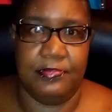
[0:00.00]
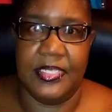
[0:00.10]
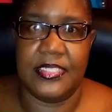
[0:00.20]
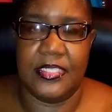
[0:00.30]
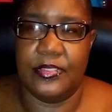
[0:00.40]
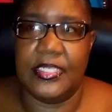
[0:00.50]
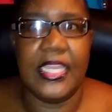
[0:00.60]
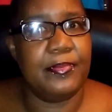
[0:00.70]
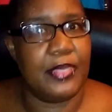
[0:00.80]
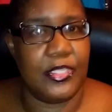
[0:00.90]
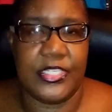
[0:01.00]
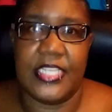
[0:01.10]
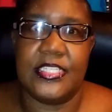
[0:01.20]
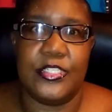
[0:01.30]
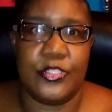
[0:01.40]
big deal and he
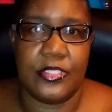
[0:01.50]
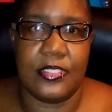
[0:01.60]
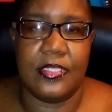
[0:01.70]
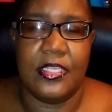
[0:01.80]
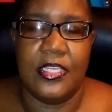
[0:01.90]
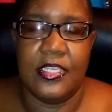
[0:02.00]
apologized and he took the